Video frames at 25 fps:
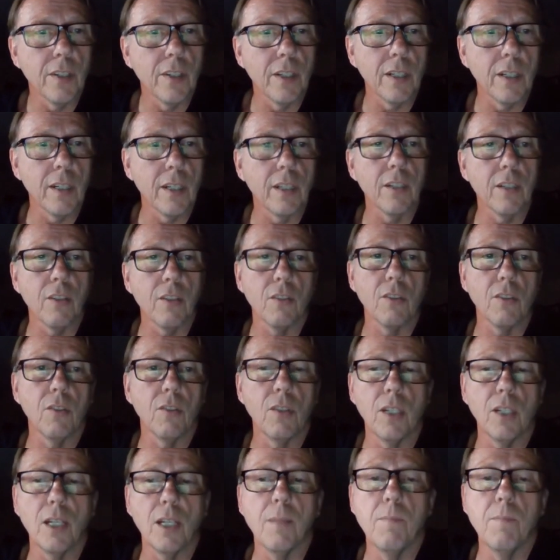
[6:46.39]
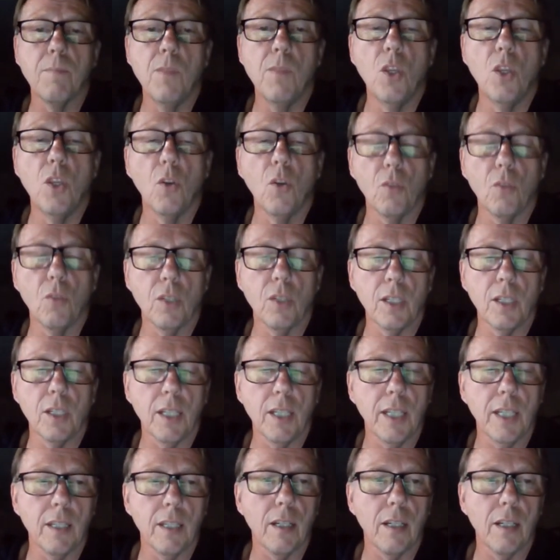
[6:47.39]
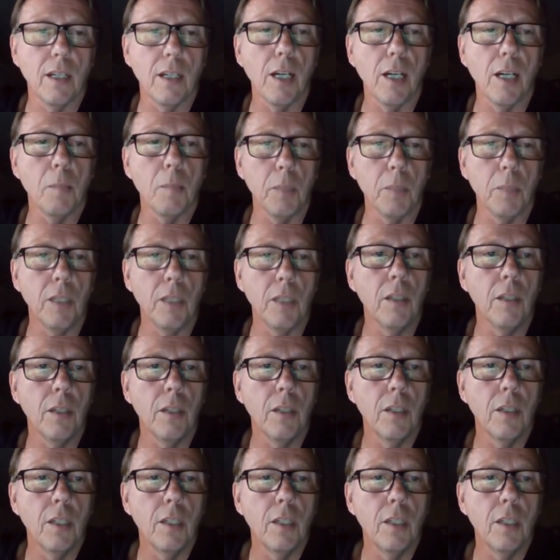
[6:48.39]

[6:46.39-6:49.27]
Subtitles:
and I had thought, I'm not going to let that happen.